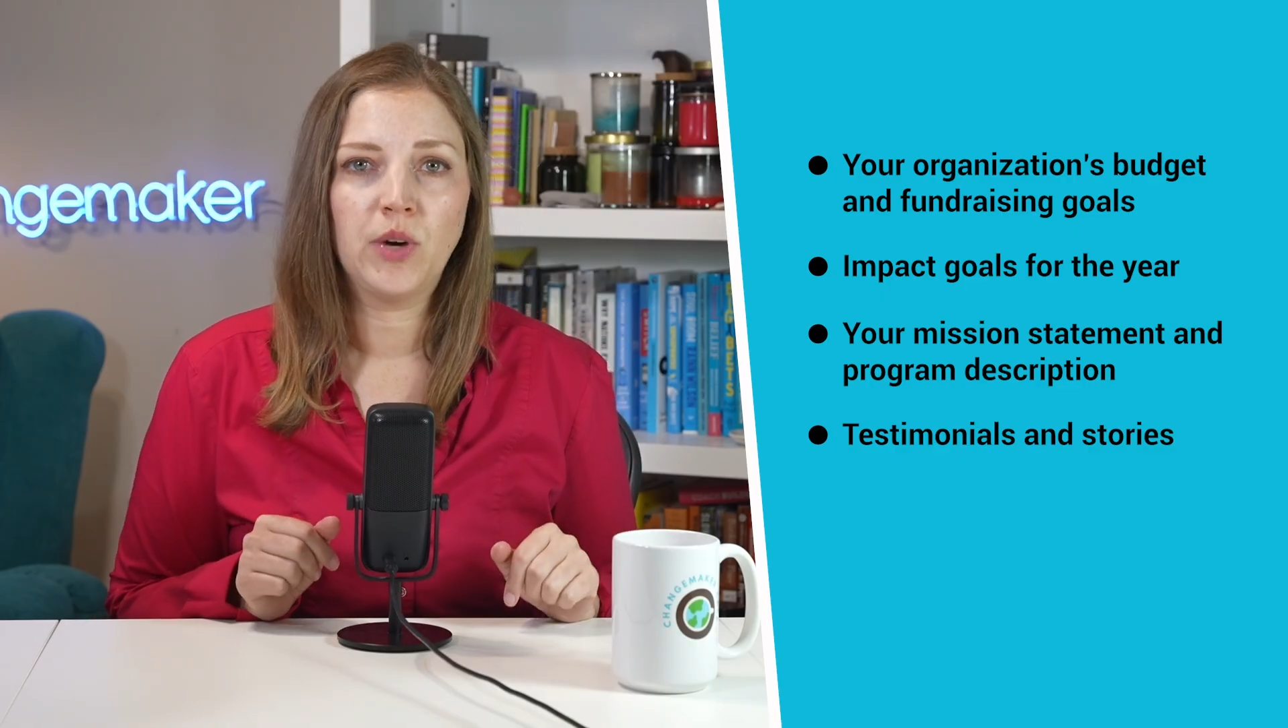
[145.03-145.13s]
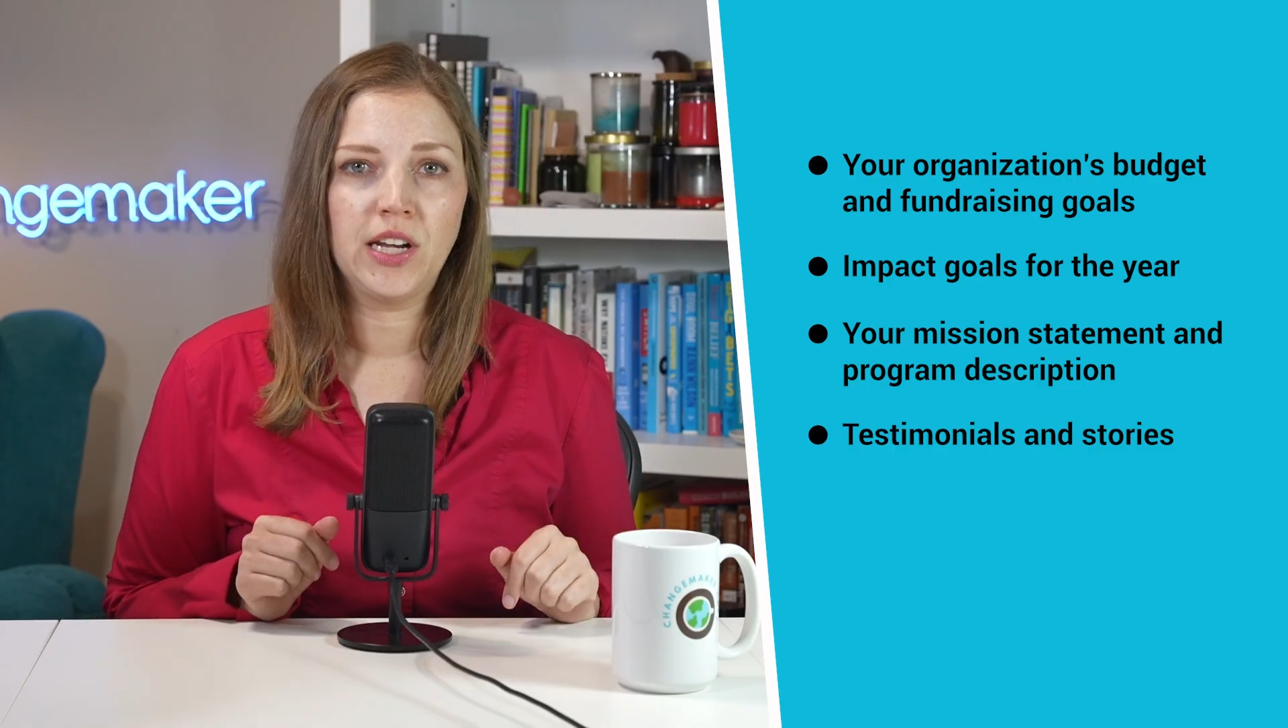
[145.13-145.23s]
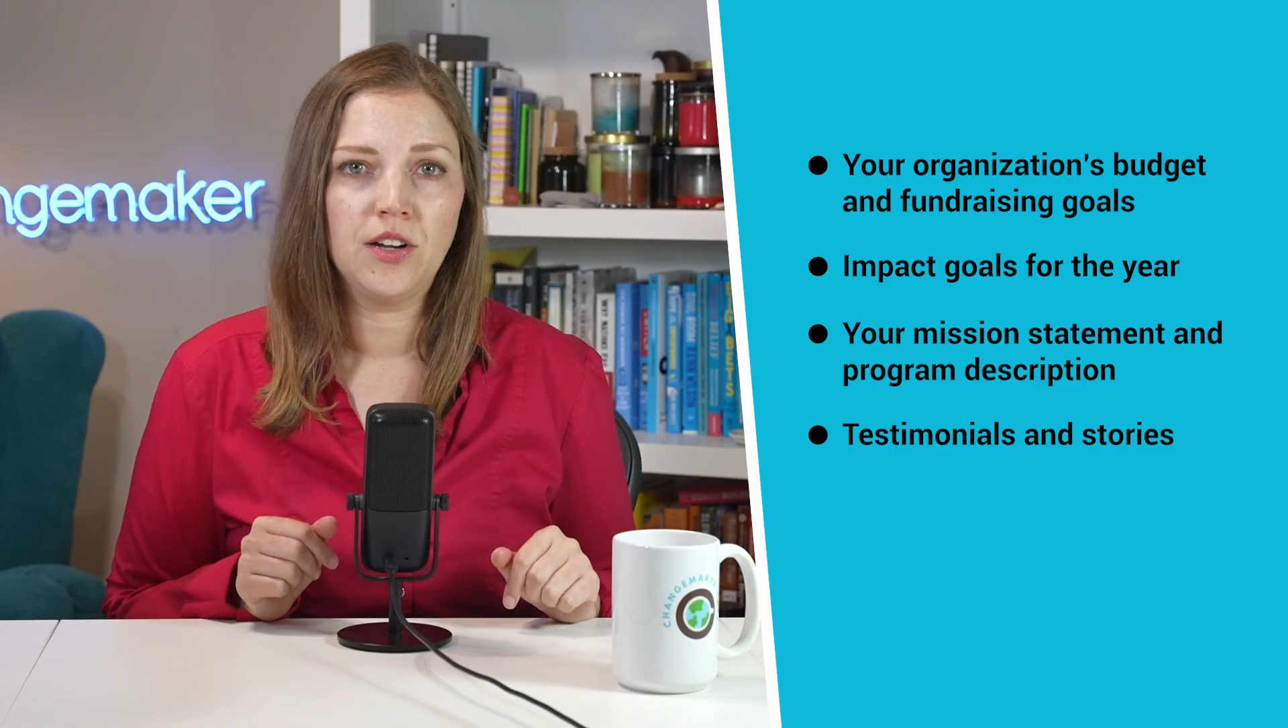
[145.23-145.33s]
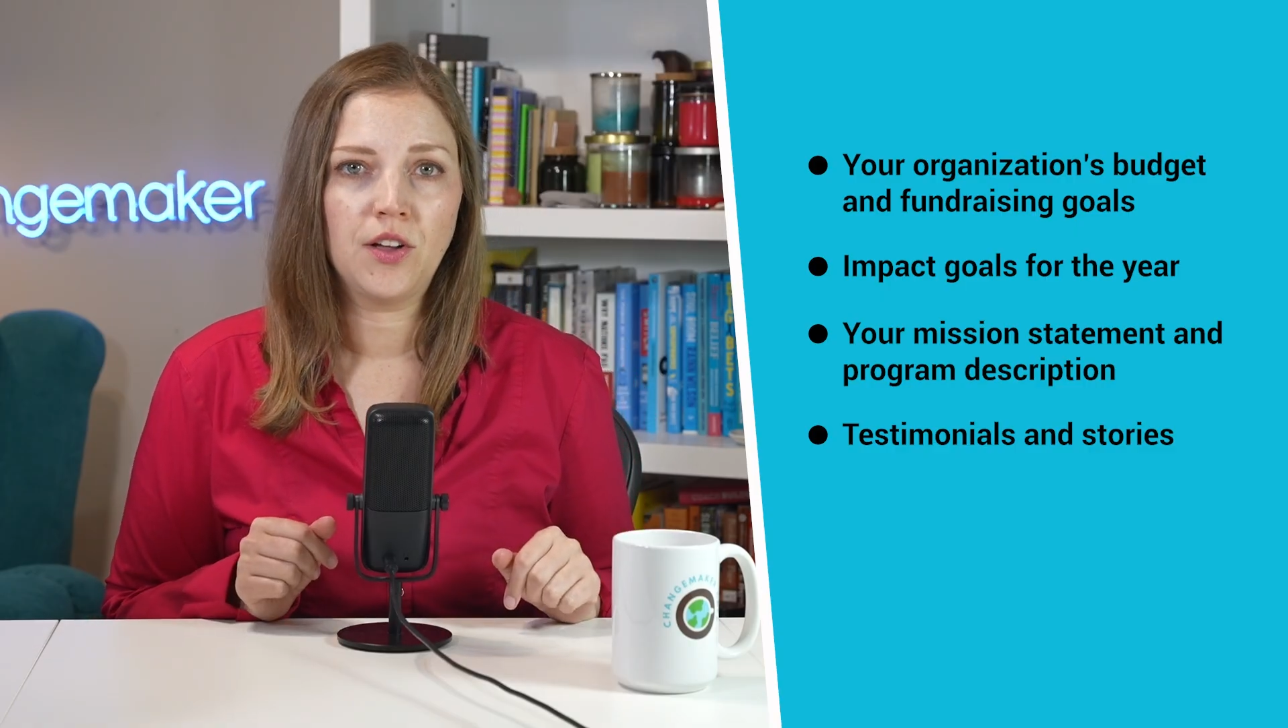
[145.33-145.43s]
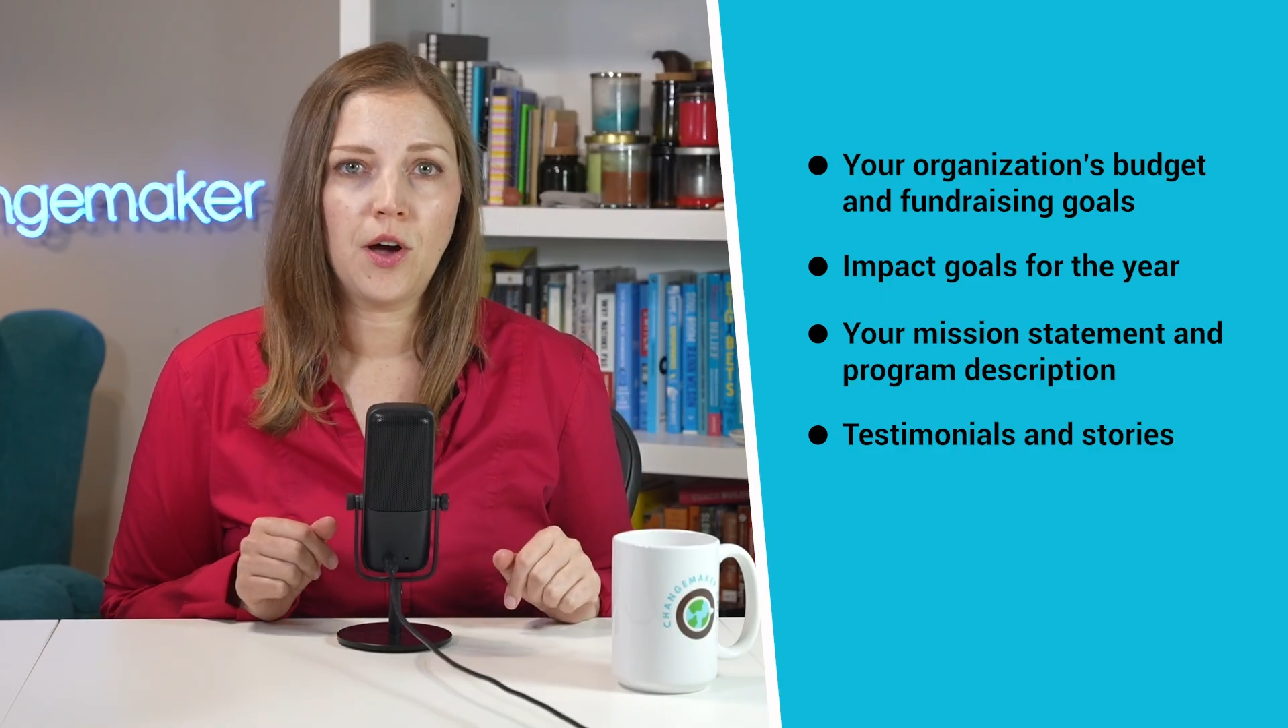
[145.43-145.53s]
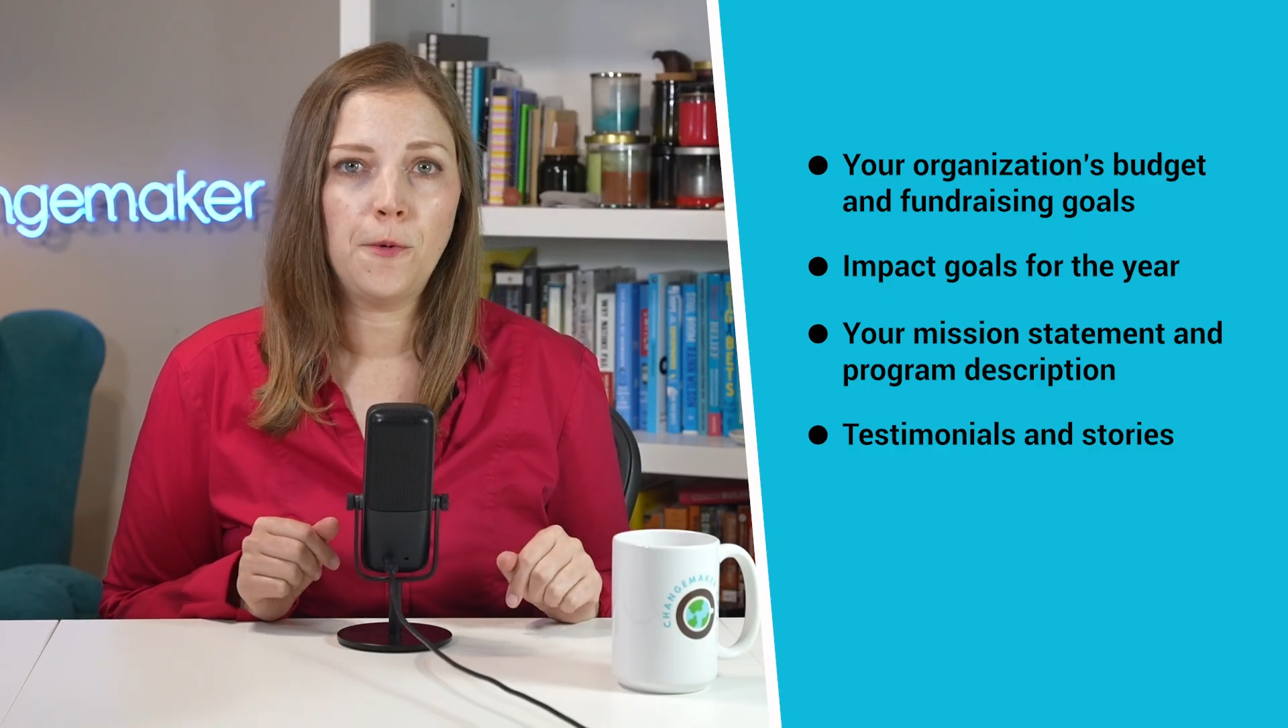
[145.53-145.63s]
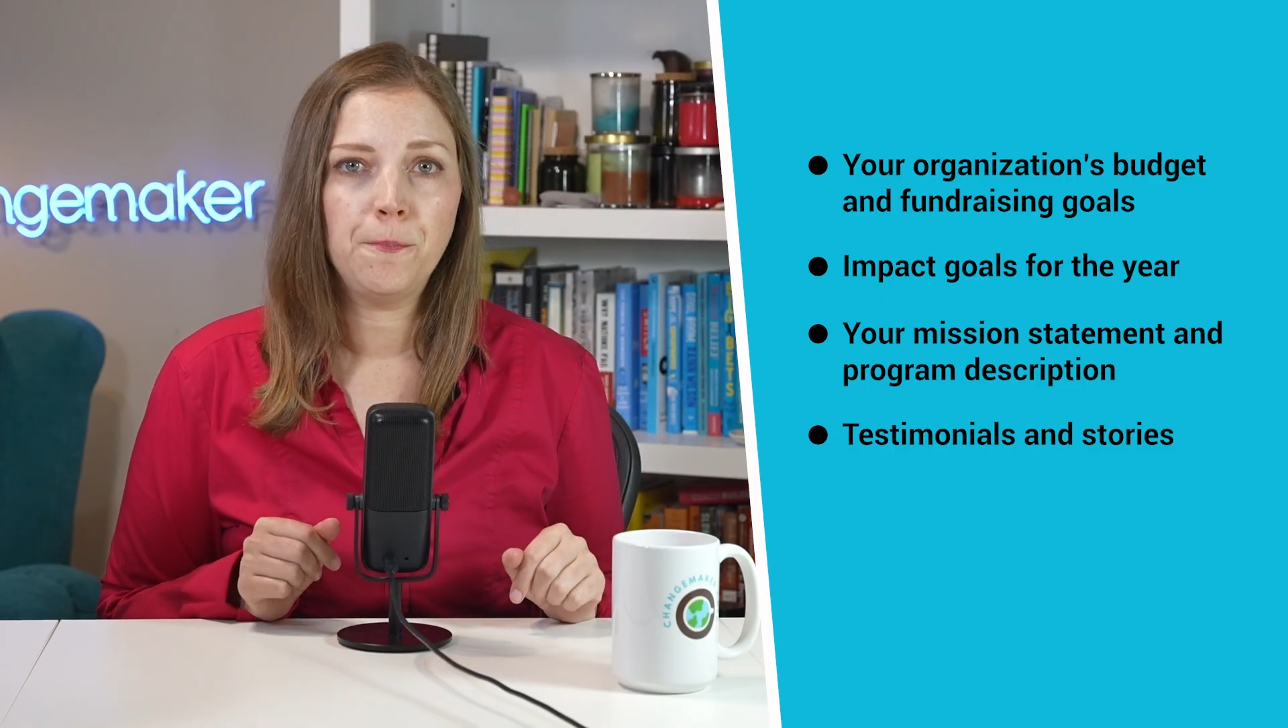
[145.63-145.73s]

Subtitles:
ready to go.